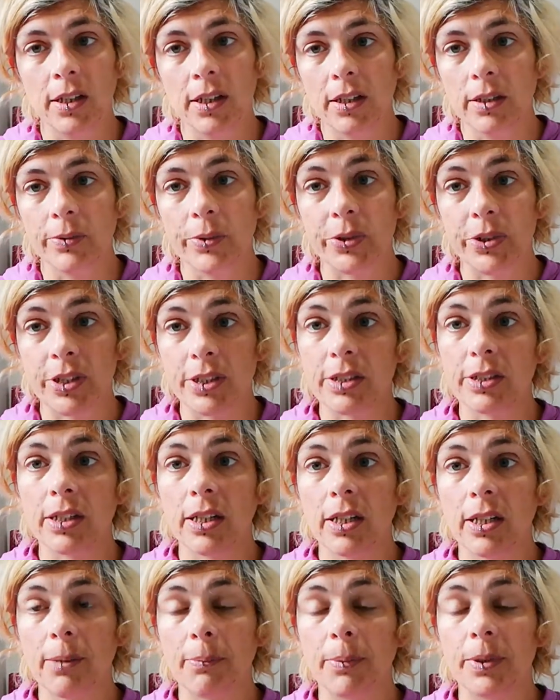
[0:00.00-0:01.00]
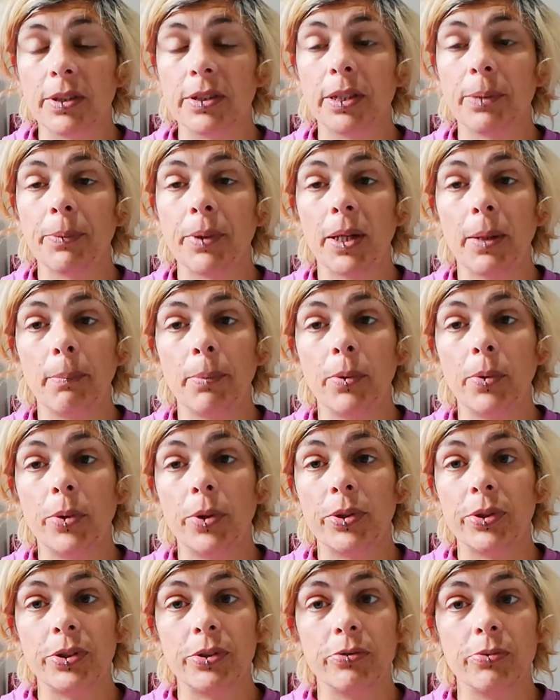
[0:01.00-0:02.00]
which is something
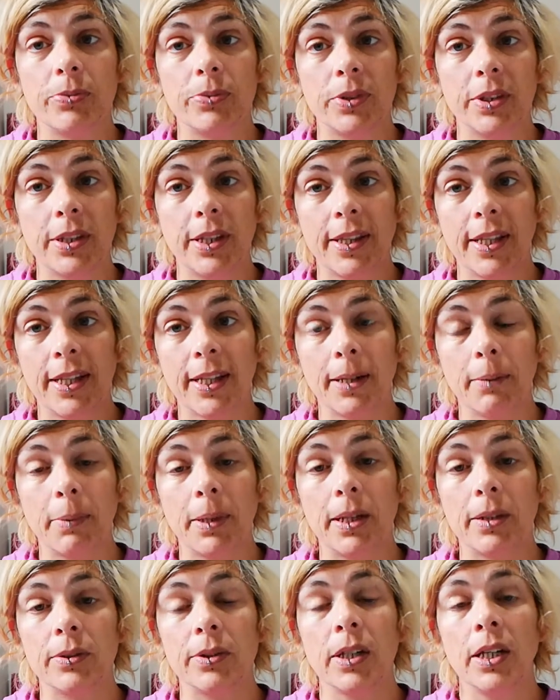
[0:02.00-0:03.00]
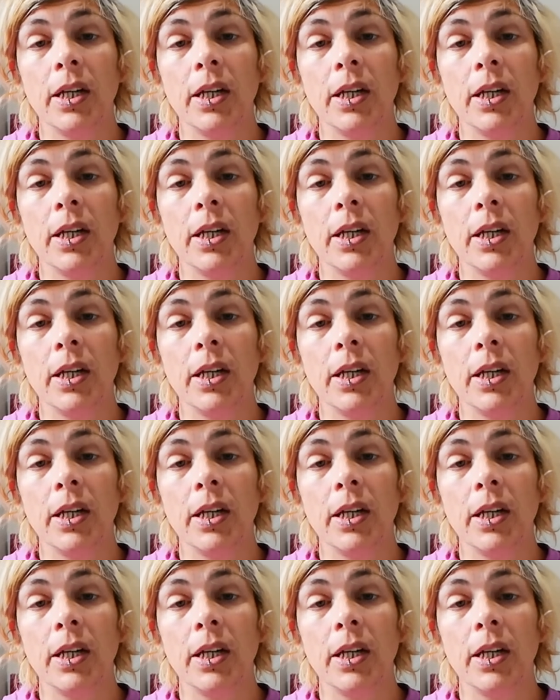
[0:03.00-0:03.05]
important to think about.